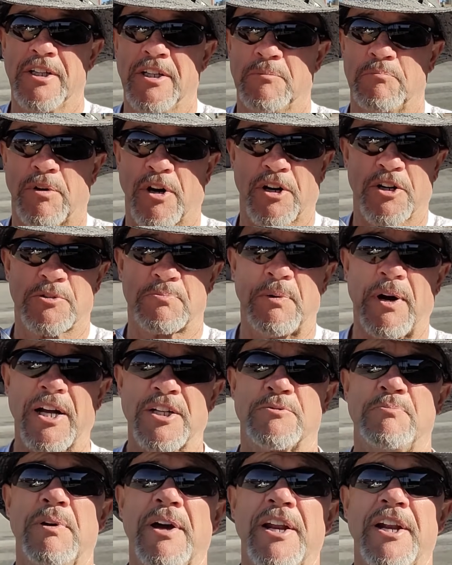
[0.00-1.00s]
Burger spot's
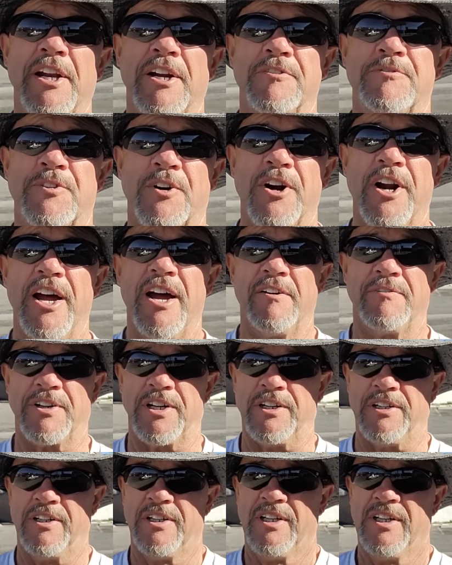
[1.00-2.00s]
been here forever.
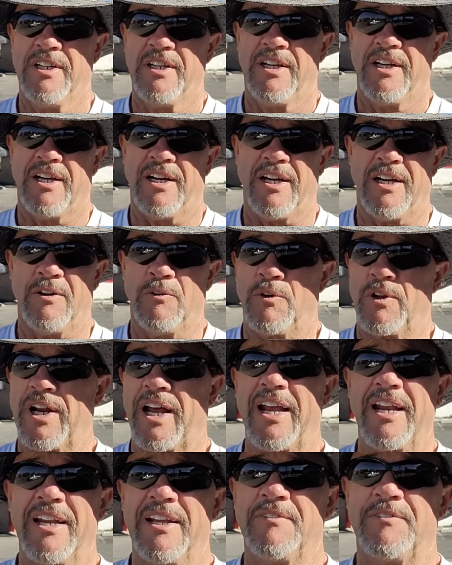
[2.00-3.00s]
When
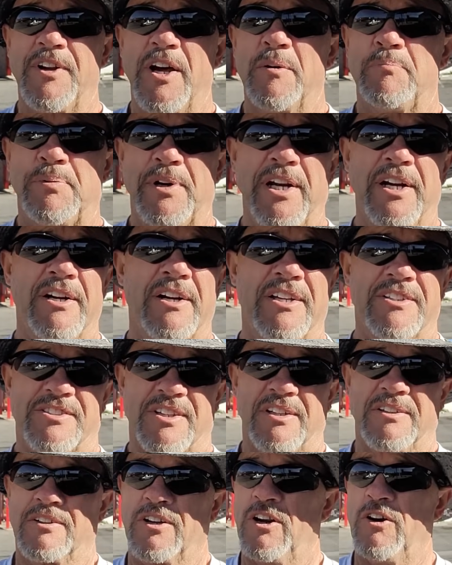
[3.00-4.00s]
I lived up here as
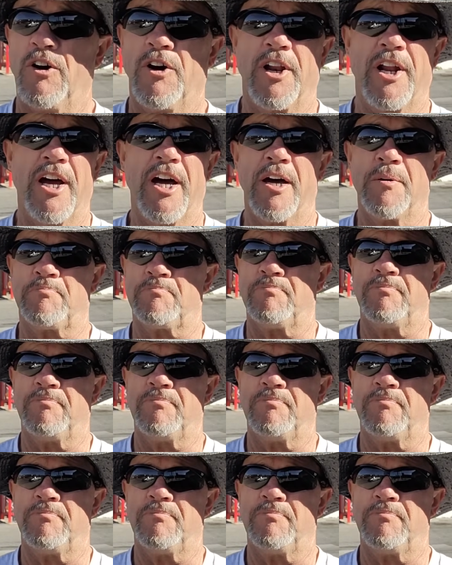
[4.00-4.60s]
growing up,